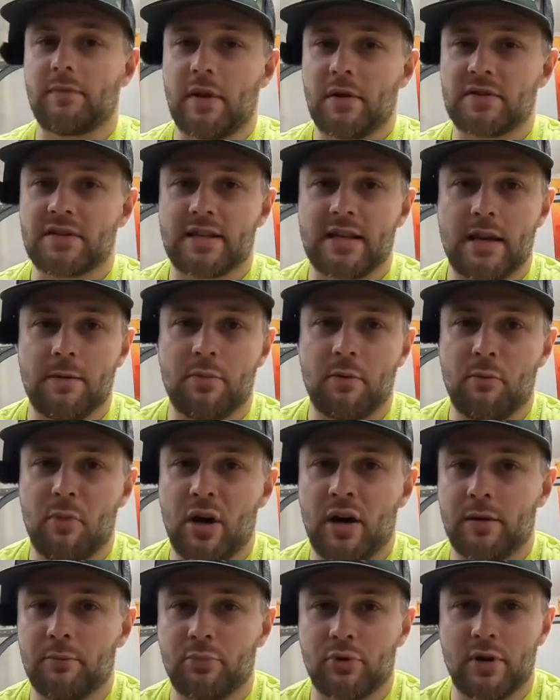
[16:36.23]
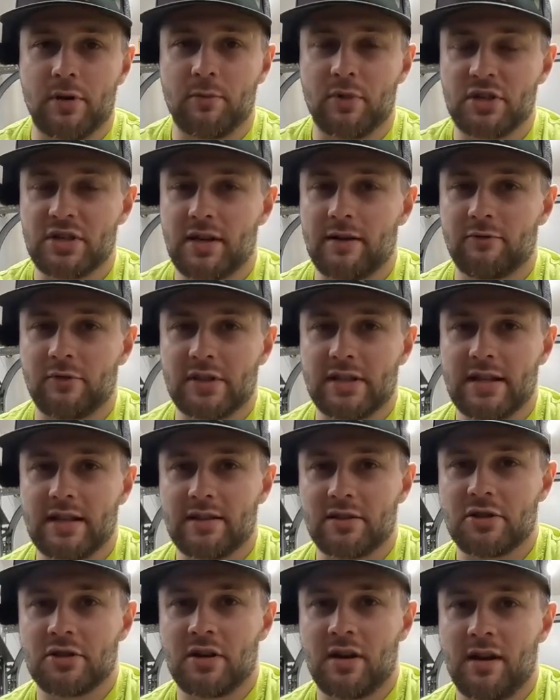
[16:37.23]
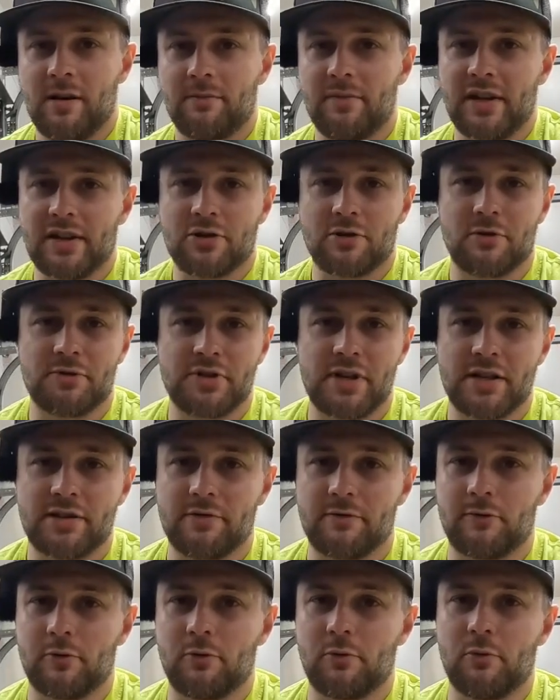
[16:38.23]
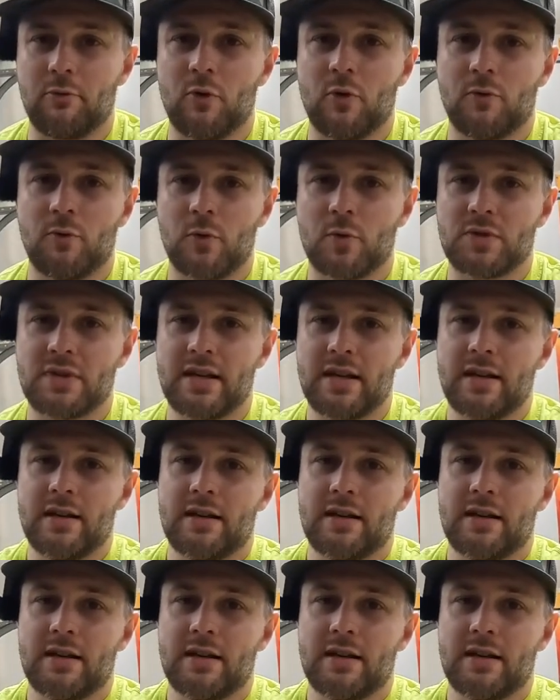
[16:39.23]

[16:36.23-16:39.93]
else to keep in mind, pretty much every tent shop, they charge extra for removals.